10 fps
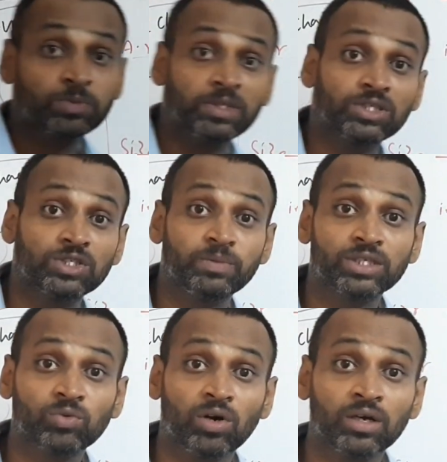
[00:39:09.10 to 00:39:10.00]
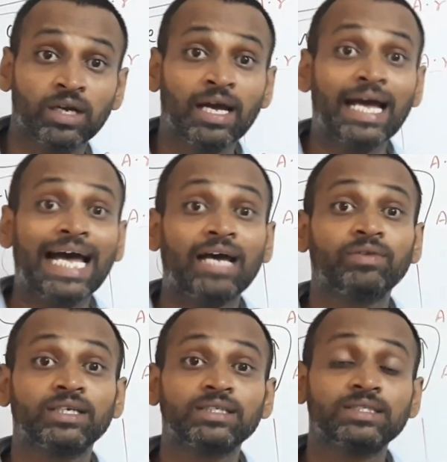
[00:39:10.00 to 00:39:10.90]
species means what?
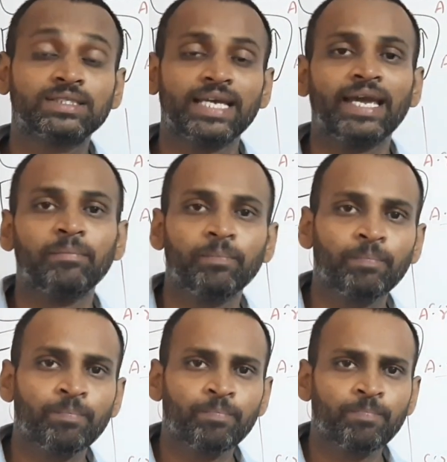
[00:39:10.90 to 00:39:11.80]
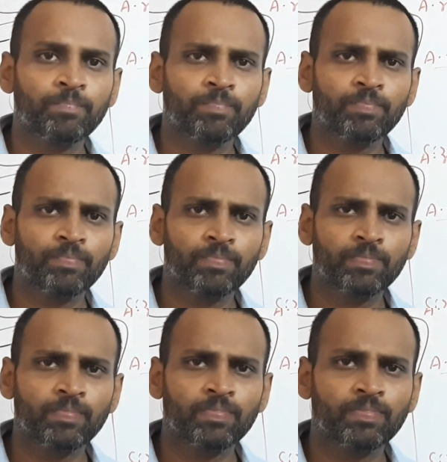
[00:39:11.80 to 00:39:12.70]
Having same
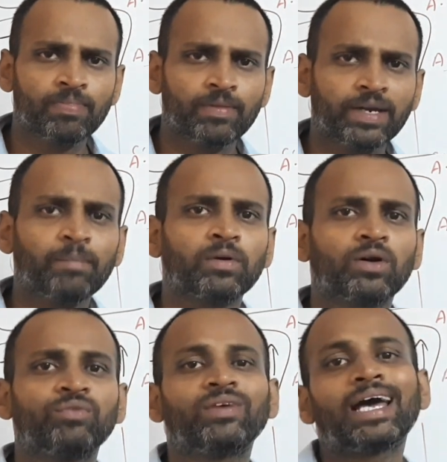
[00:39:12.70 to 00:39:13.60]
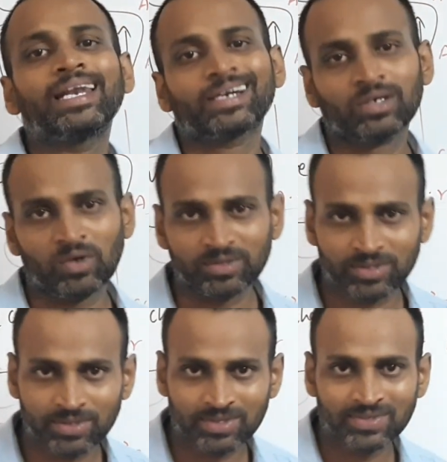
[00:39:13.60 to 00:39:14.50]
number of
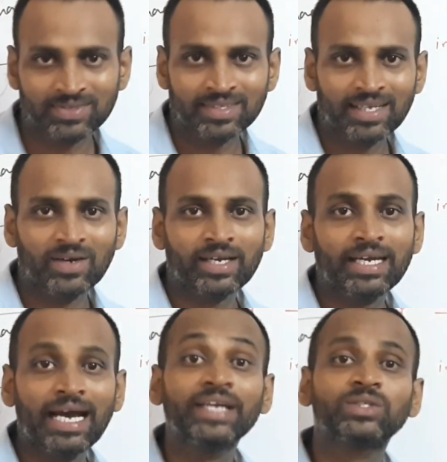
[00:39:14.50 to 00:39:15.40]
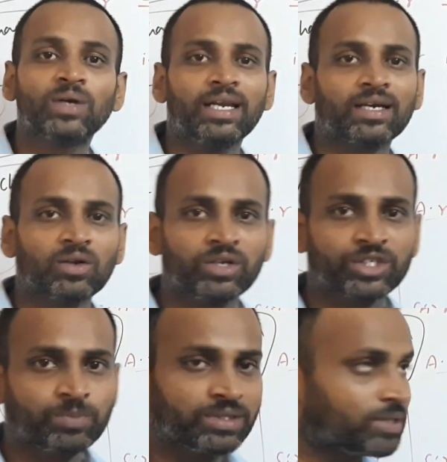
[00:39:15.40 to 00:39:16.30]
electrons. Okay, isoelectronic
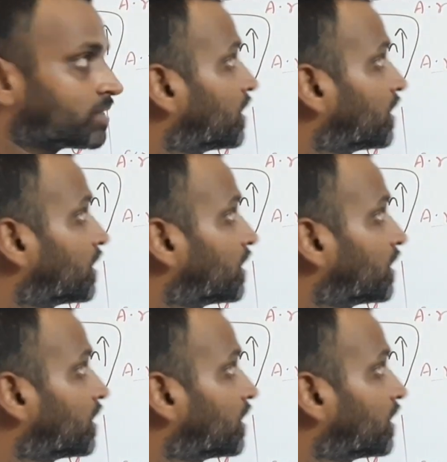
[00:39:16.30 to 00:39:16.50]
species,